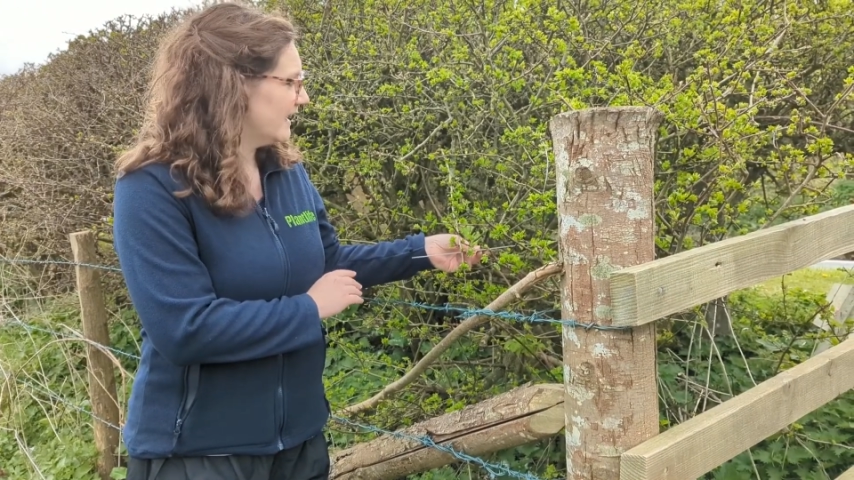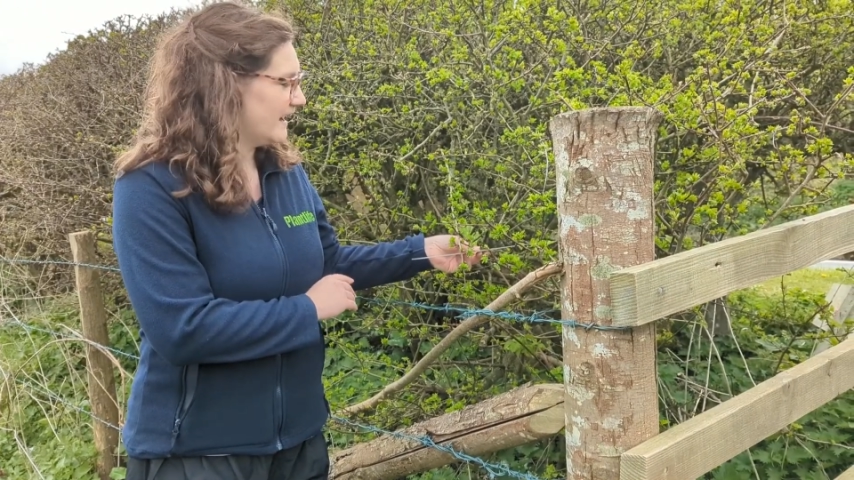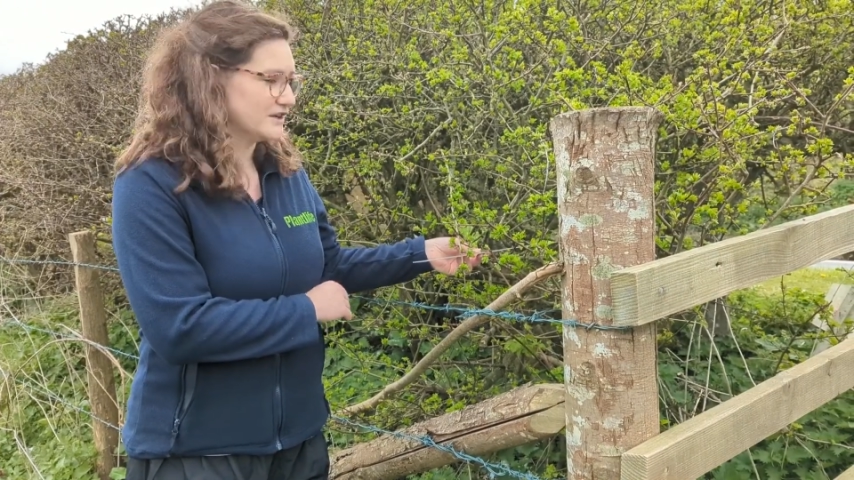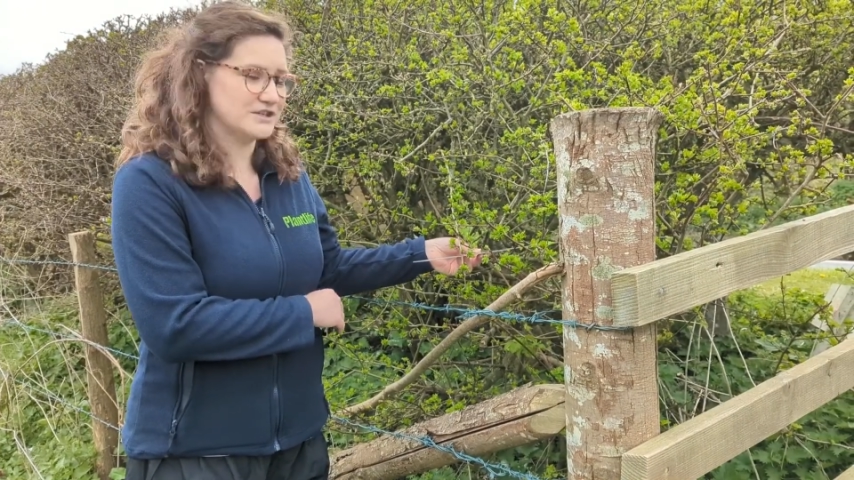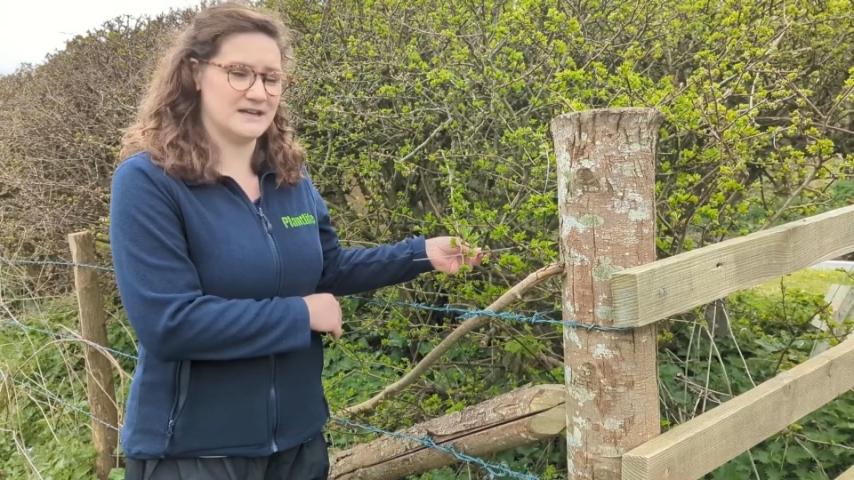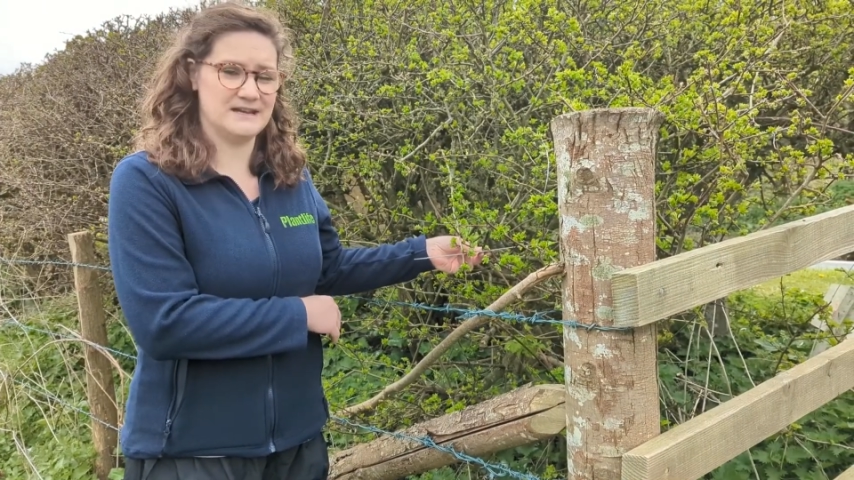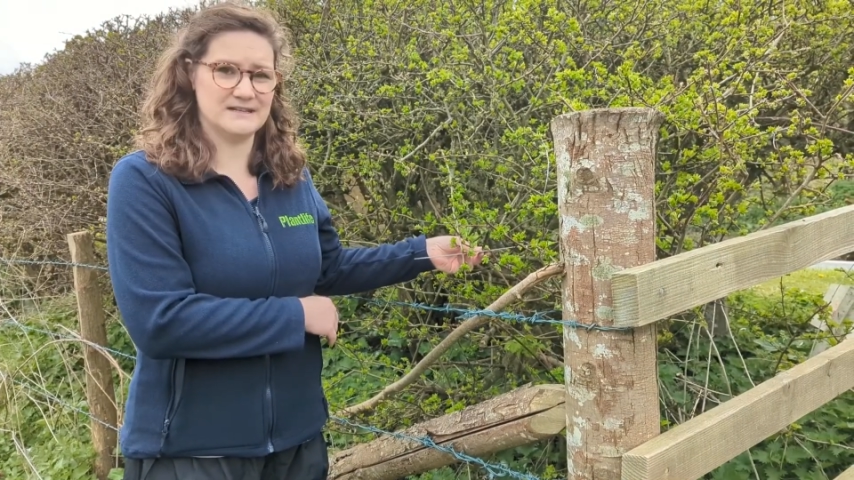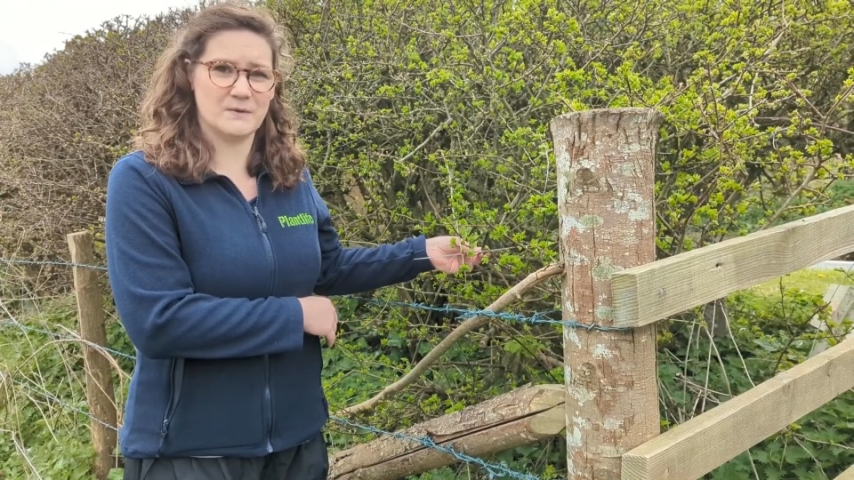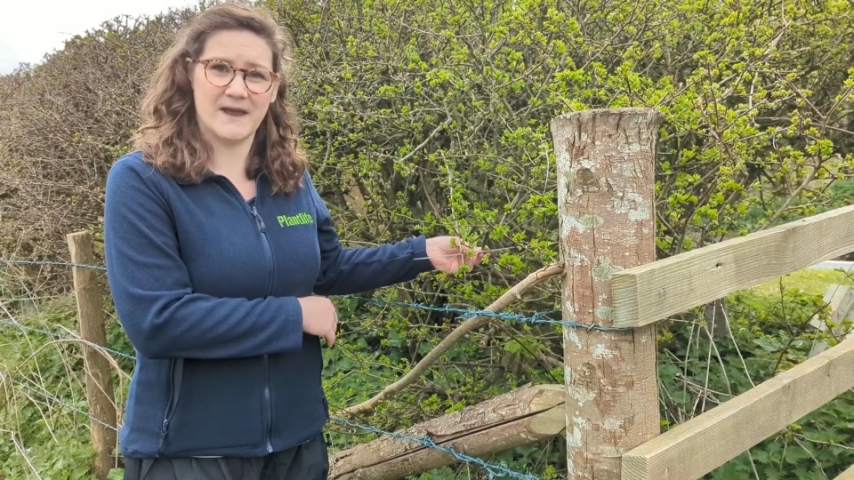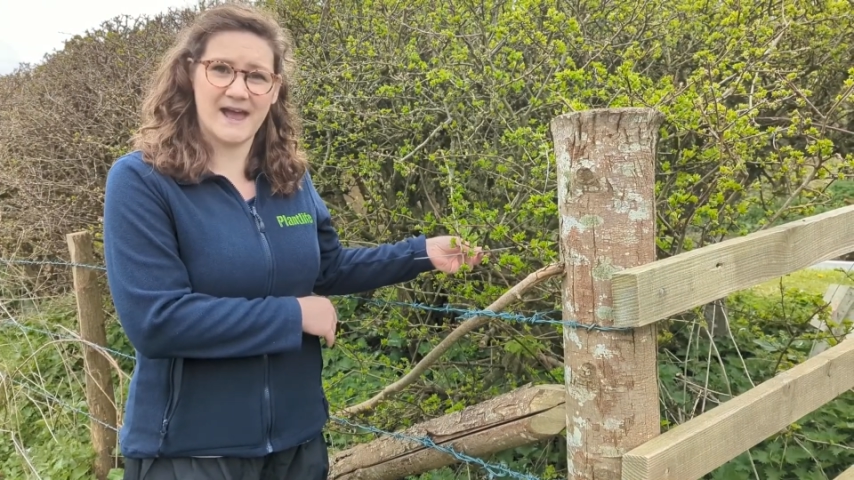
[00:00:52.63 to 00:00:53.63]
actually it's
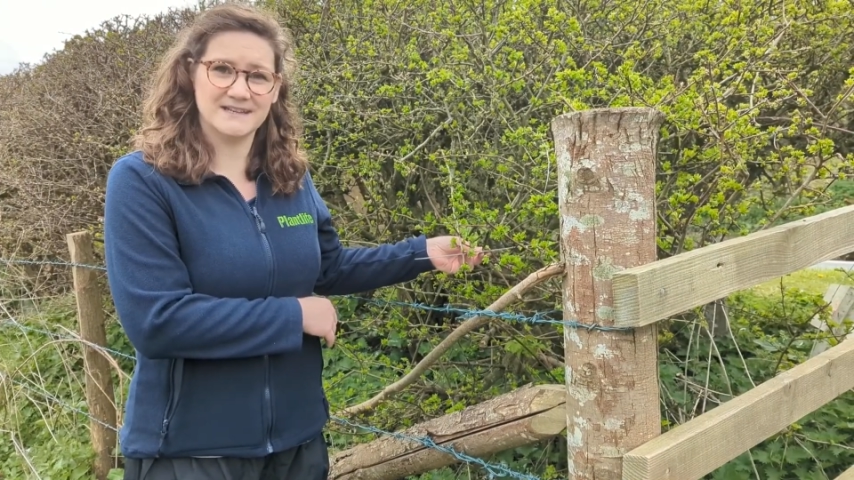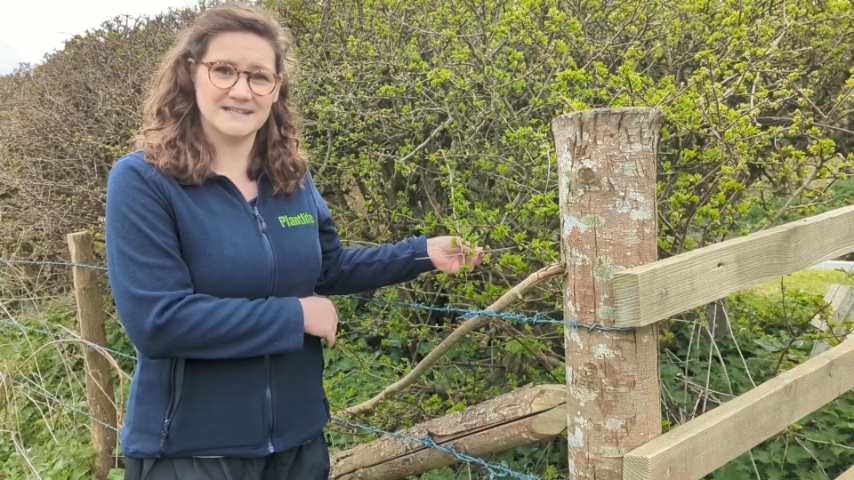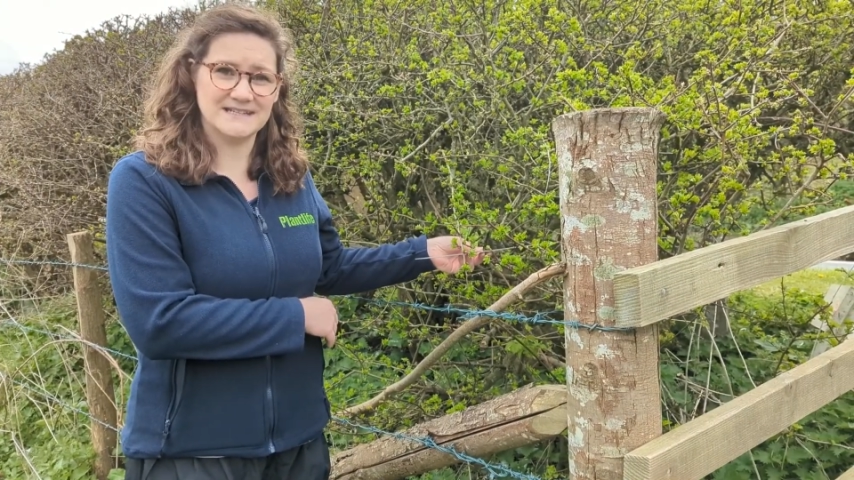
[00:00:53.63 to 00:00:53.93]
quite handy